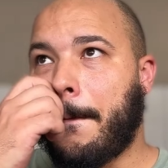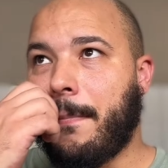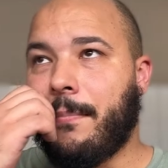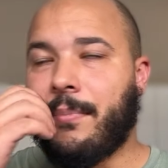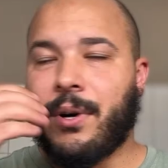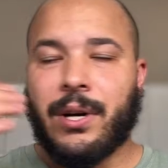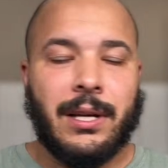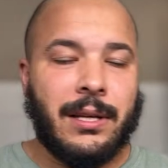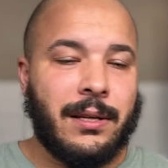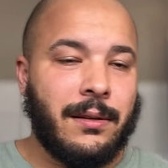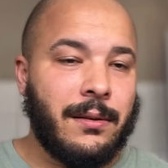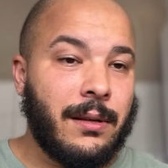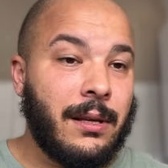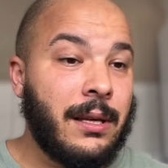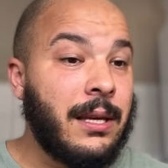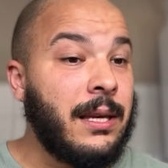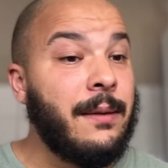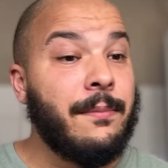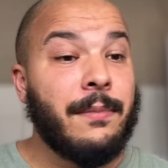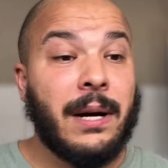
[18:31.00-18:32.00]
but
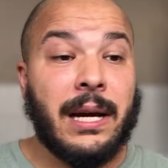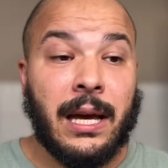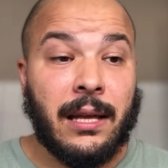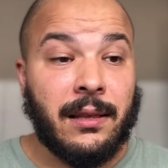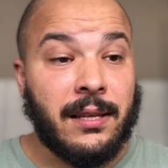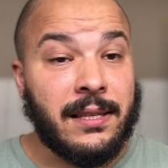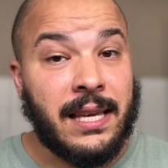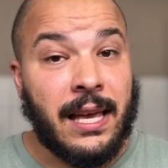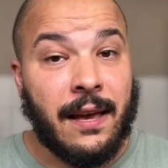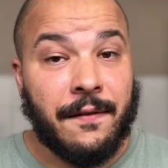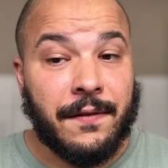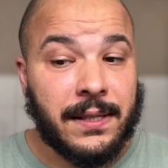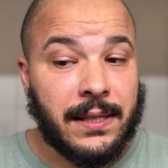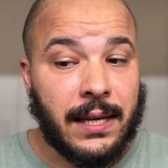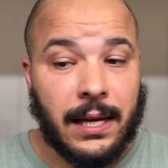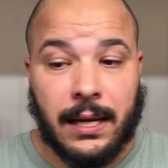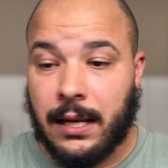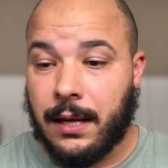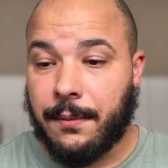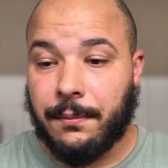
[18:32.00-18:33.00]
does he have a
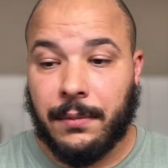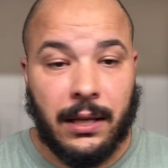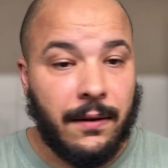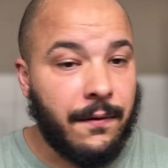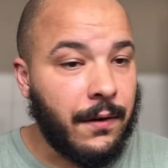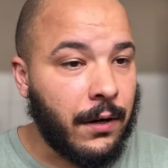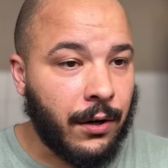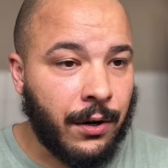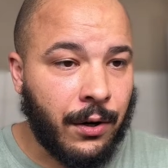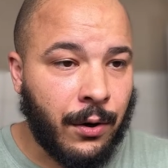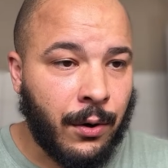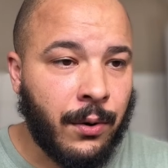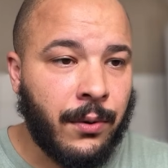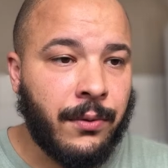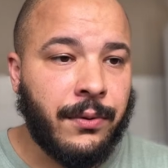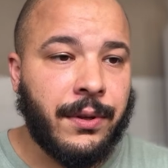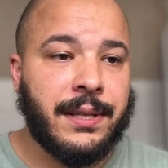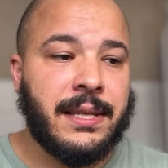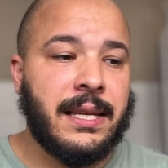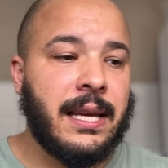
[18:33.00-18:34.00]
say in him leaving or no?
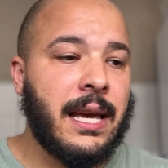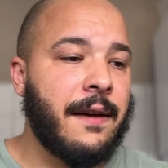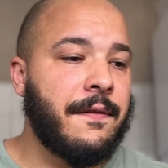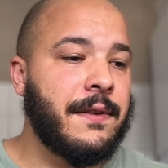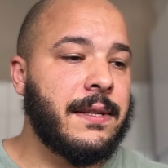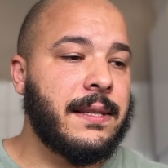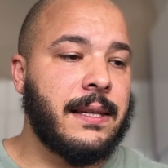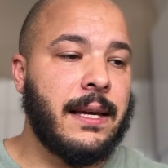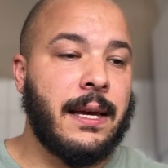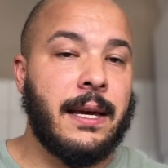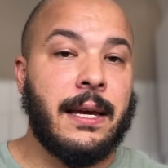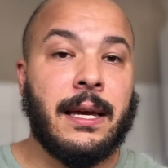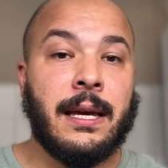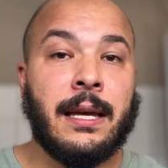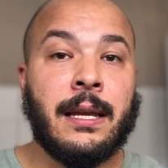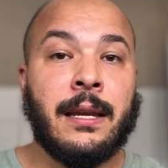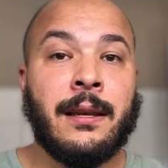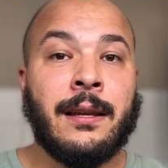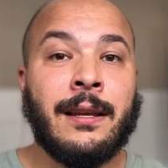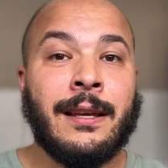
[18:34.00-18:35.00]
Does he have a say
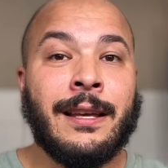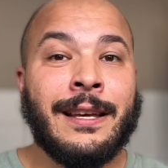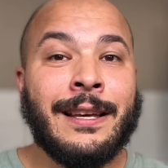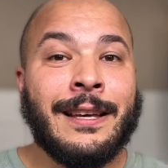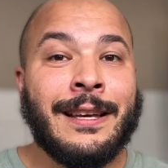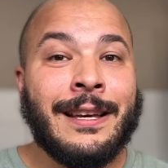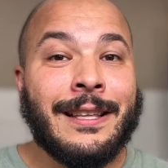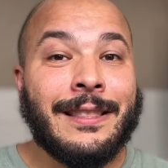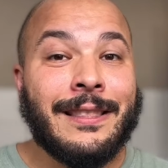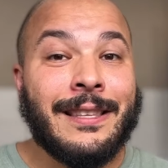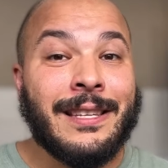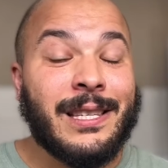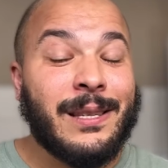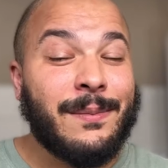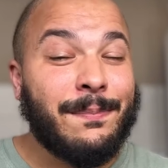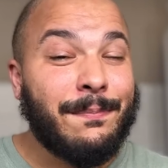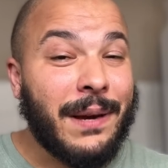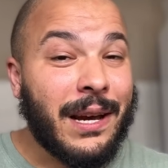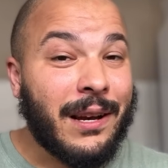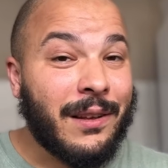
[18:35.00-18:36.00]
in the
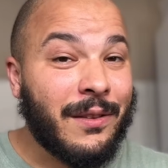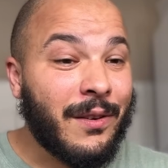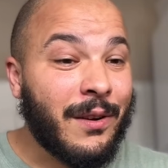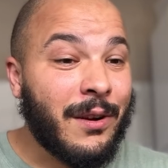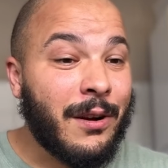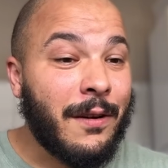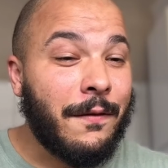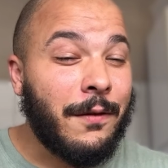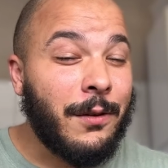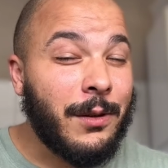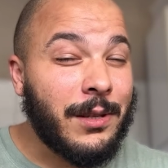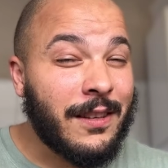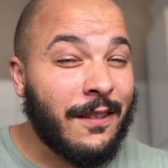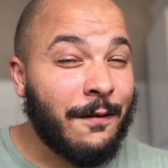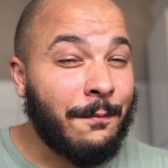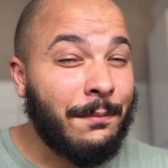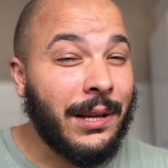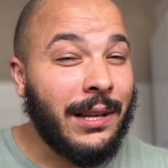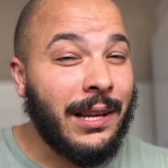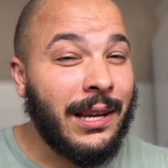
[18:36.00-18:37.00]
specter of Yusuf
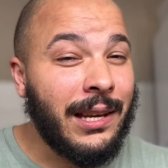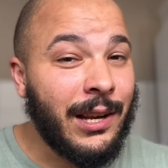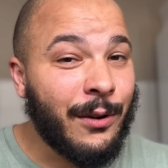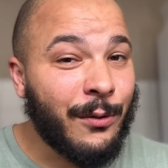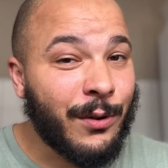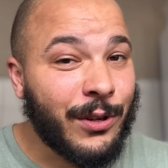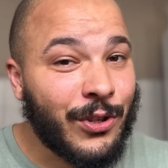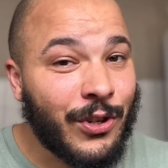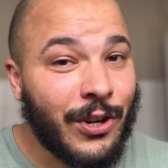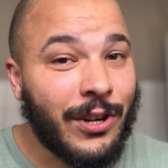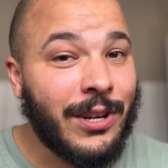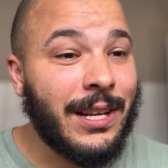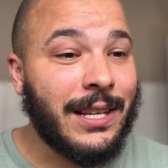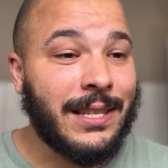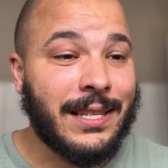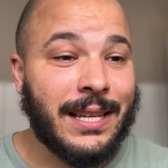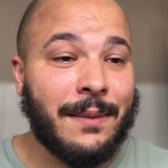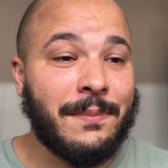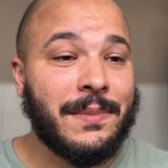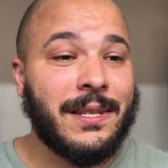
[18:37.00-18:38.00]
Belali returning
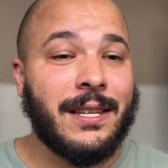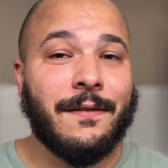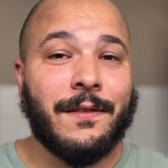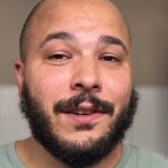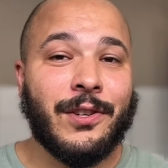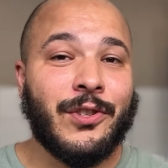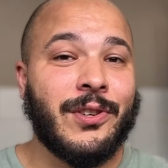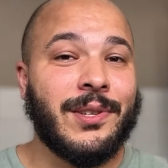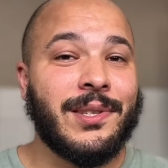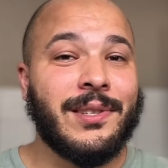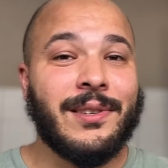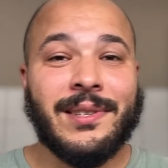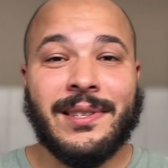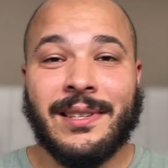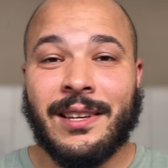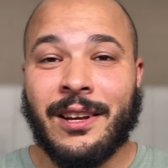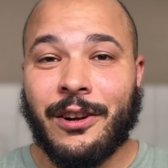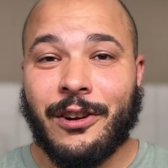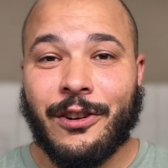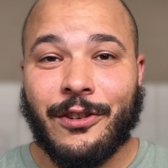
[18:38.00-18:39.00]
to MC of Algiers? There's
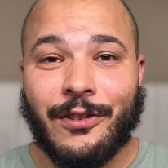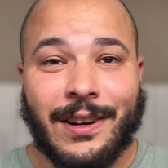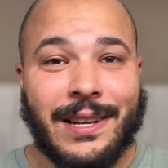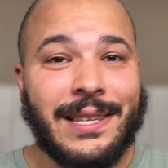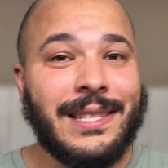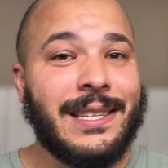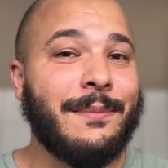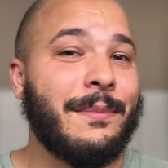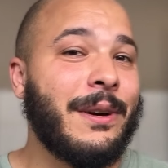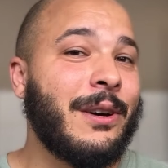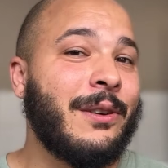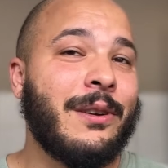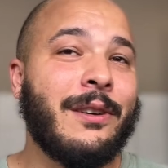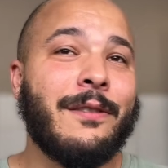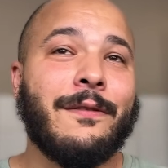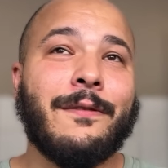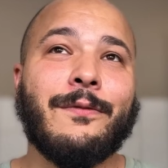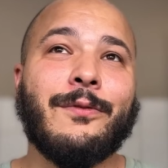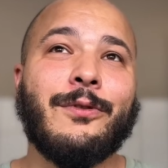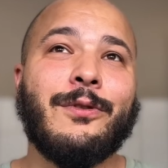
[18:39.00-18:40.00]
a crazy amount
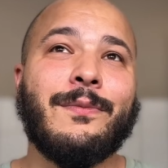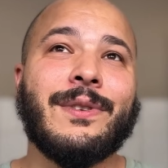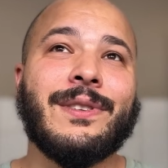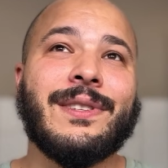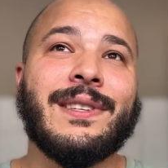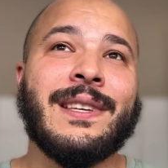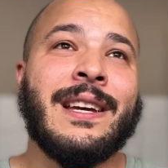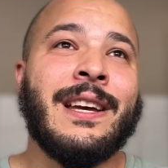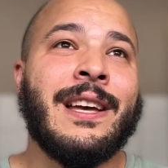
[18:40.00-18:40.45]
of rumors